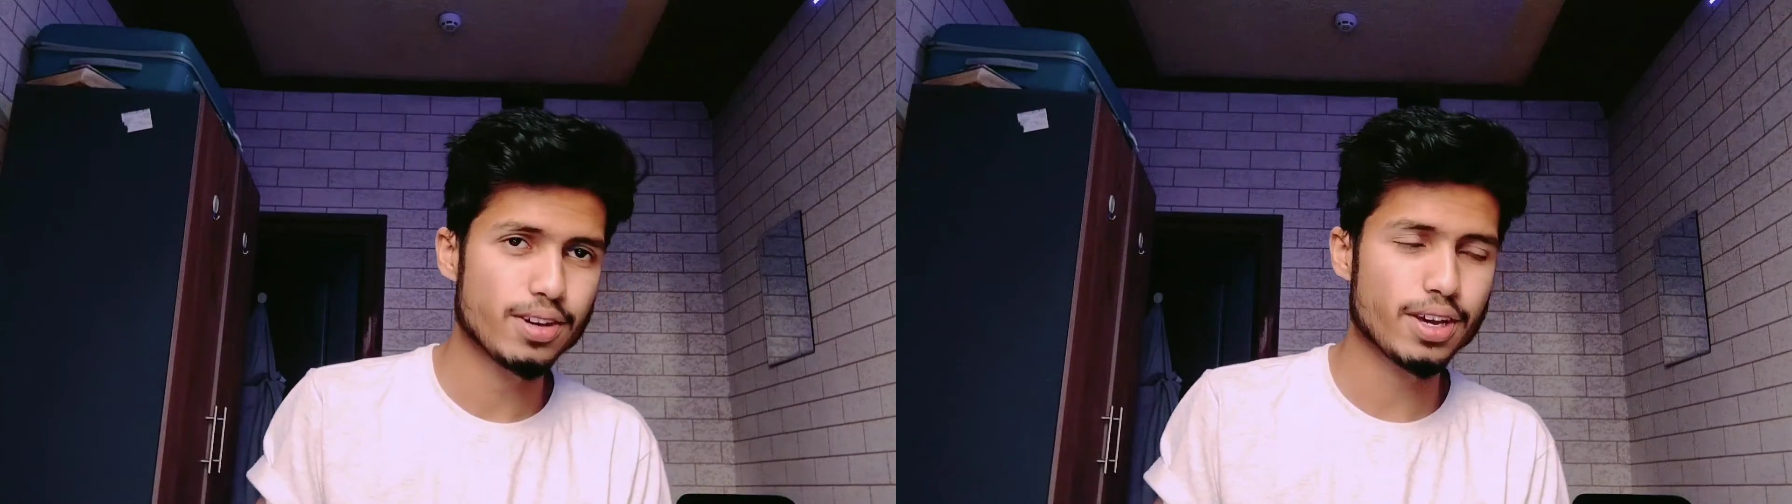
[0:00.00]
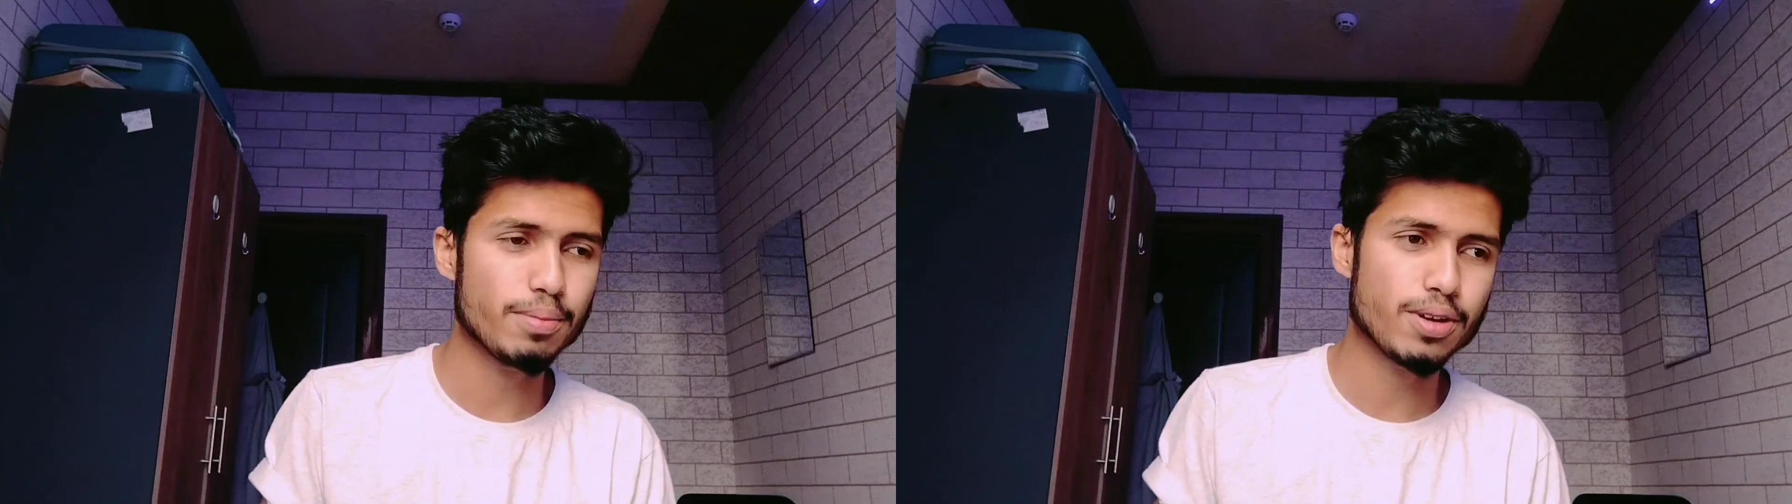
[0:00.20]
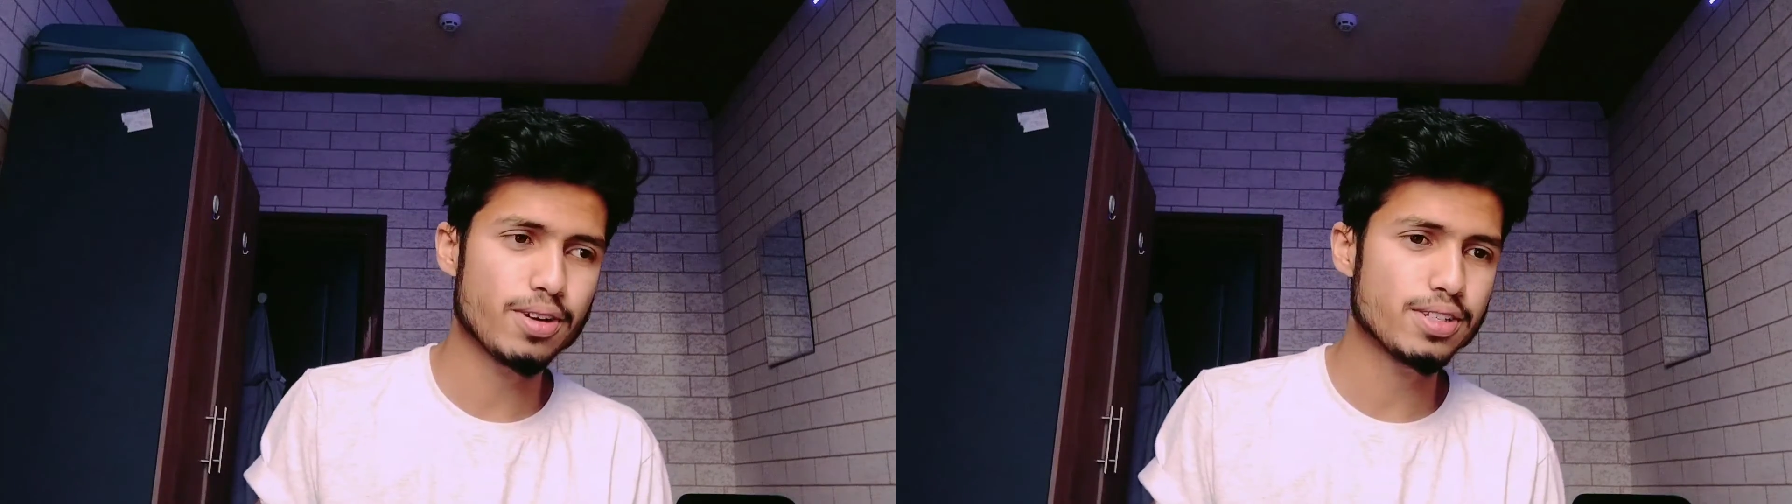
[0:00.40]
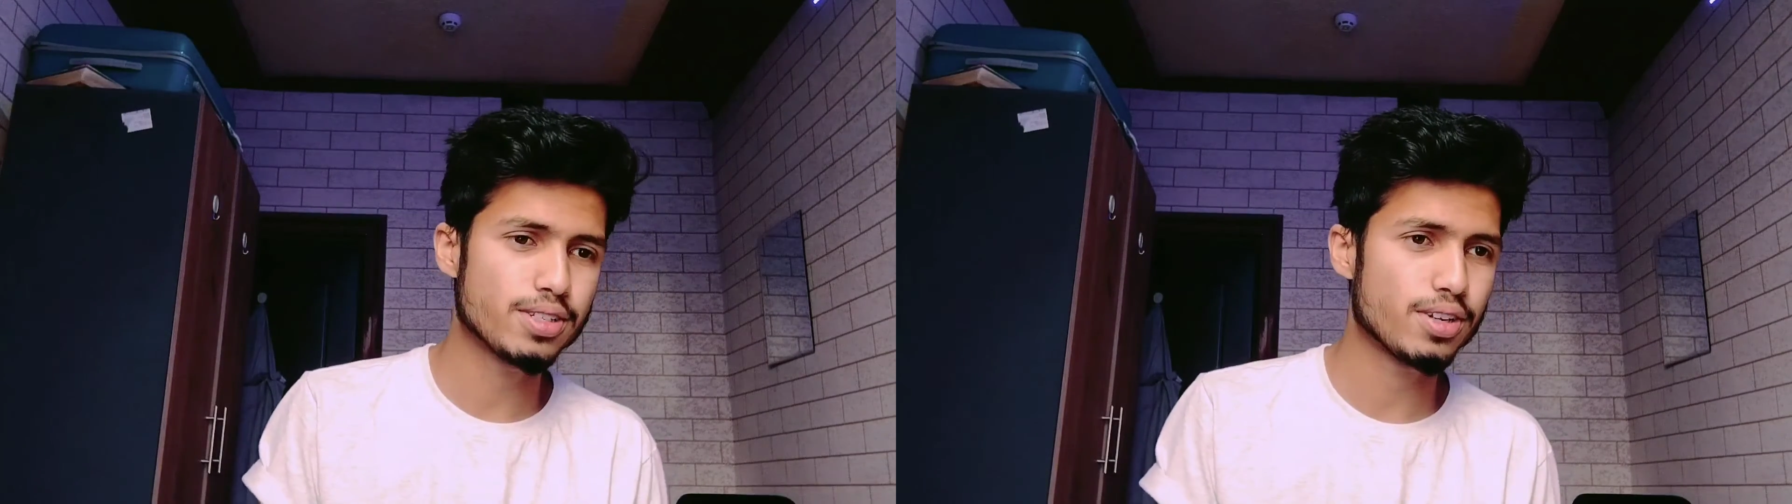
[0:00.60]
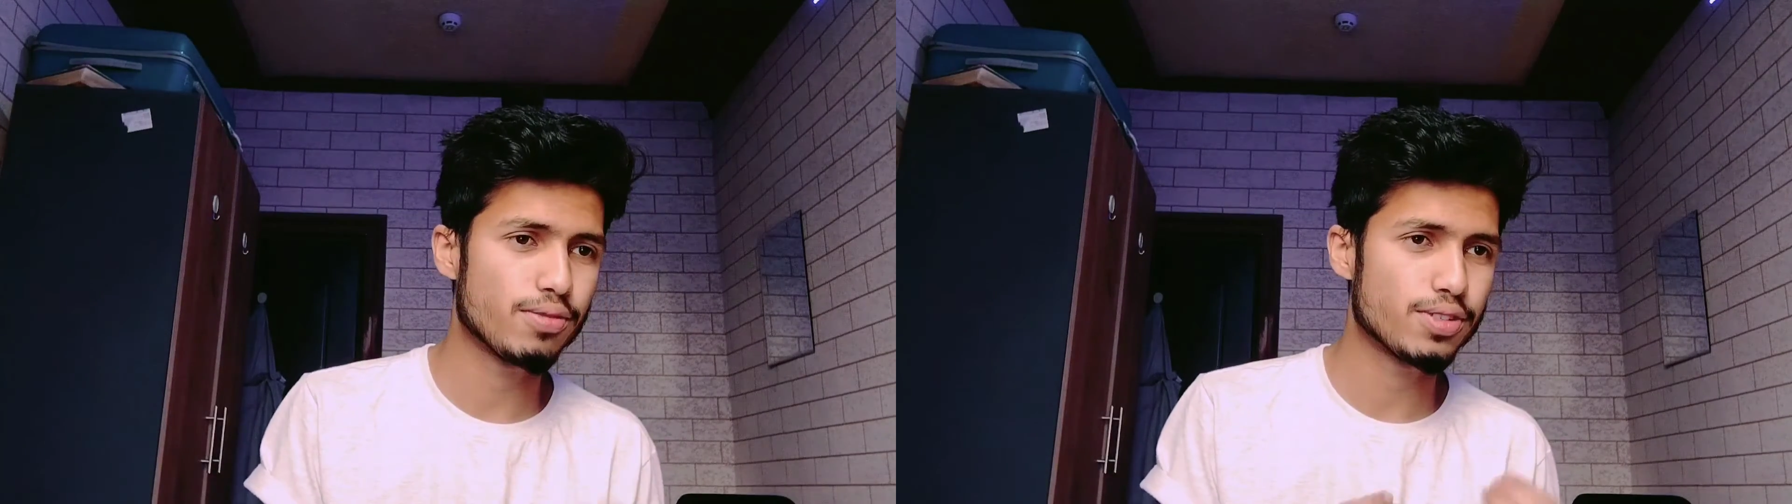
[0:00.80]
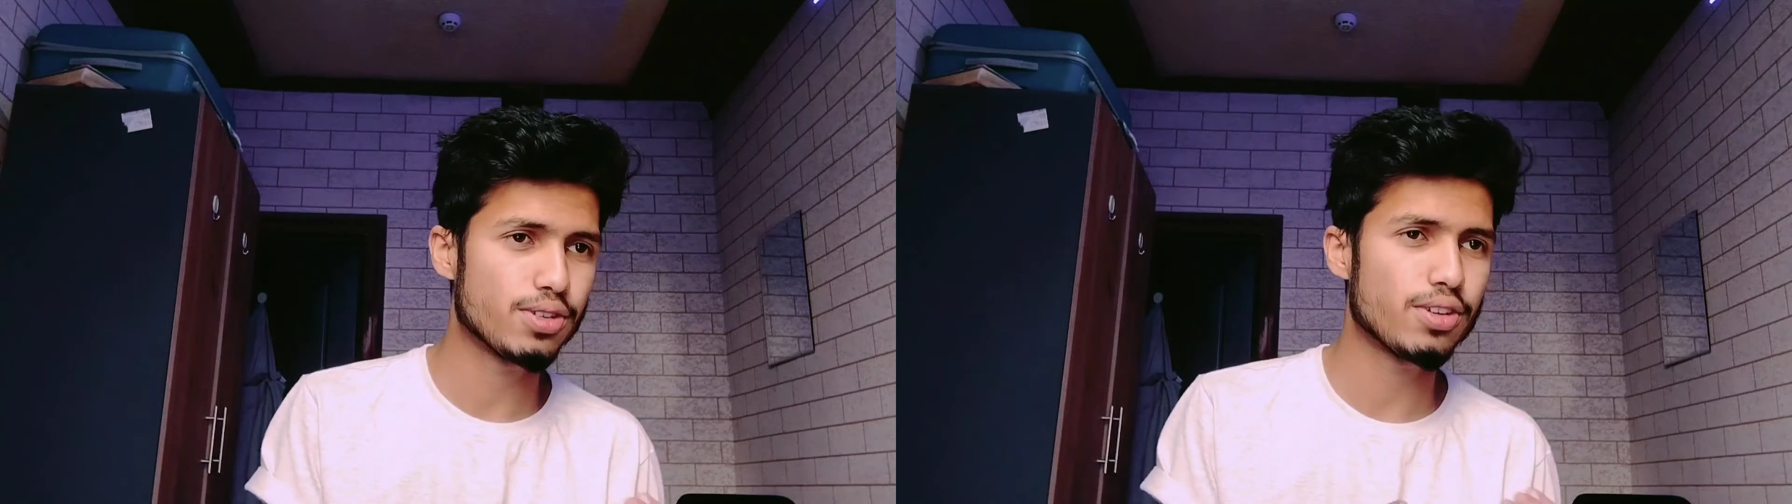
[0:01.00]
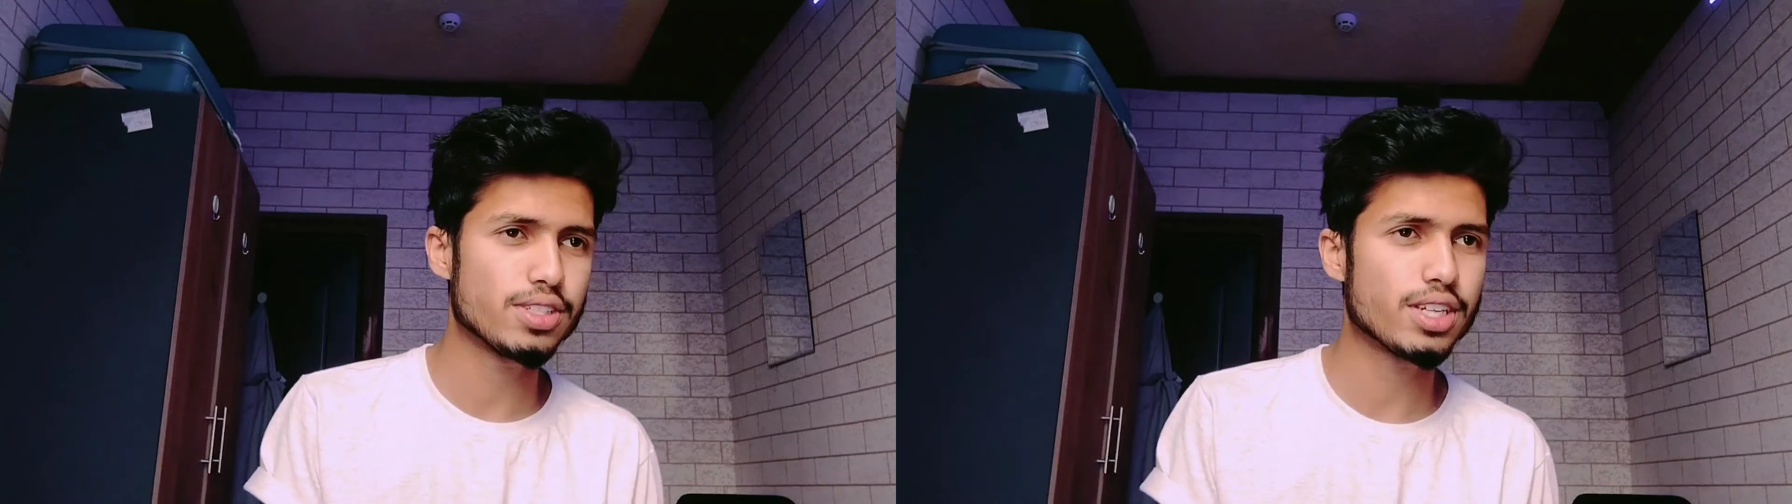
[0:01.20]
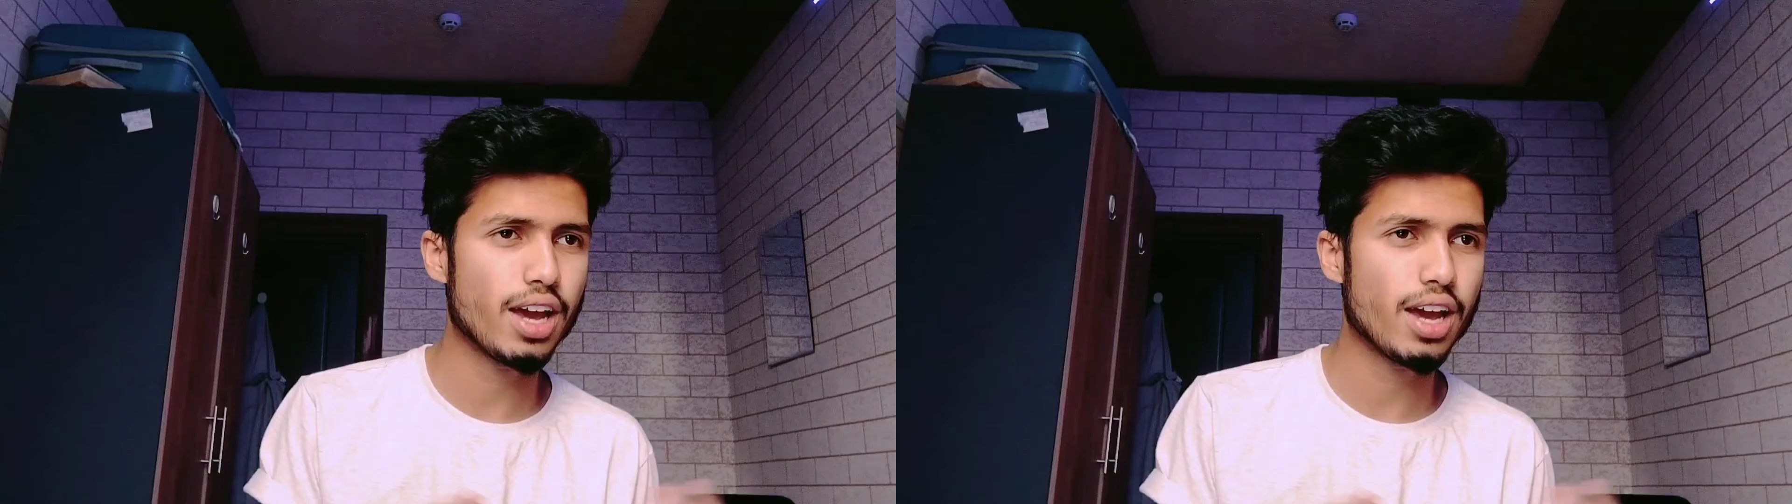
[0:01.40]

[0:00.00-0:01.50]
okay because uh, physiology